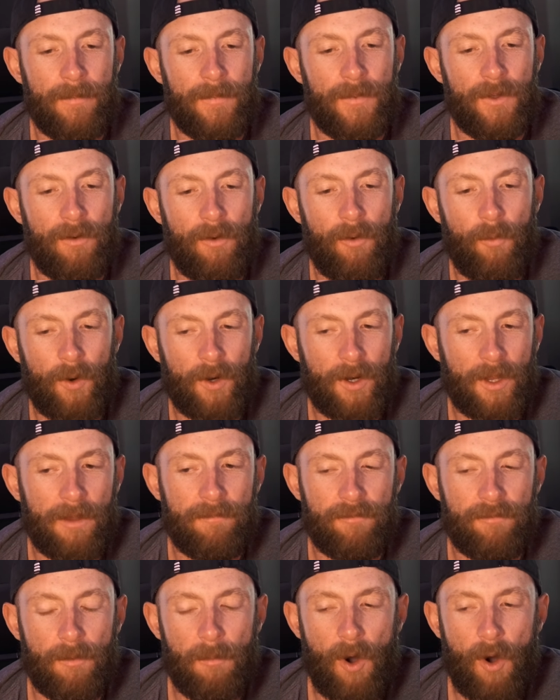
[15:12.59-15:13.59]
you know, working
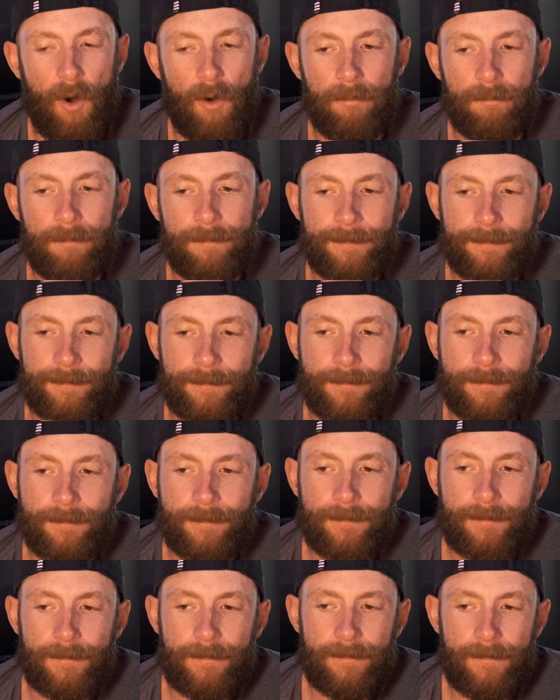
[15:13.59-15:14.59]
from home,
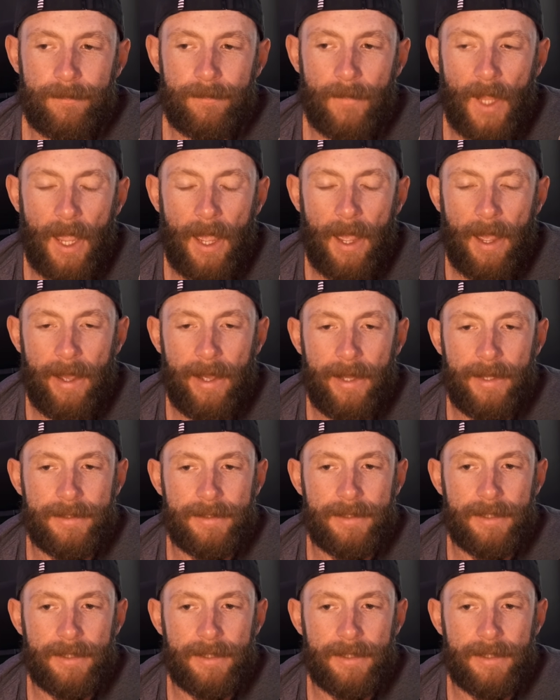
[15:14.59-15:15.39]
and